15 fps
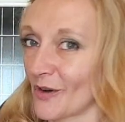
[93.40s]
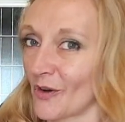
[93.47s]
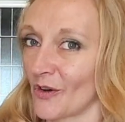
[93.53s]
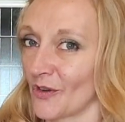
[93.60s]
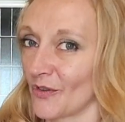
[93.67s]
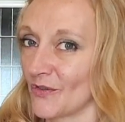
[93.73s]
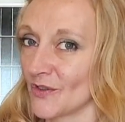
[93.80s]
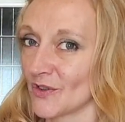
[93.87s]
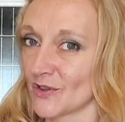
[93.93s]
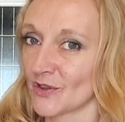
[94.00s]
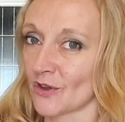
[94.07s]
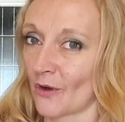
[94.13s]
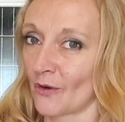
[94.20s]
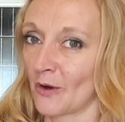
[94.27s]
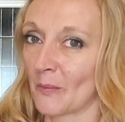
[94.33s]
of the
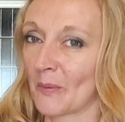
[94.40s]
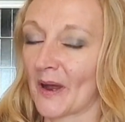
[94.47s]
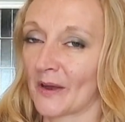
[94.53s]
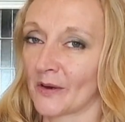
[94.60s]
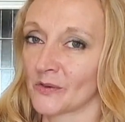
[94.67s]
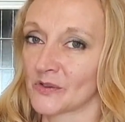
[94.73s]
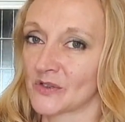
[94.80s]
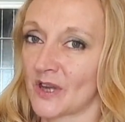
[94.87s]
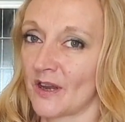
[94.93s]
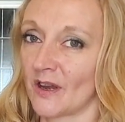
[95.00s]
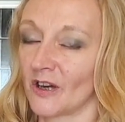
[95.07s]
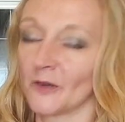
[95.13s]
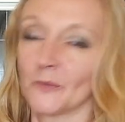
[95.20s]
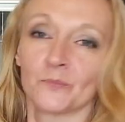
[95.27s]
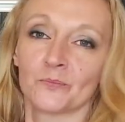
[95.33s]
solar panels
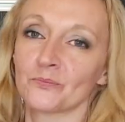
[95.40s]
here.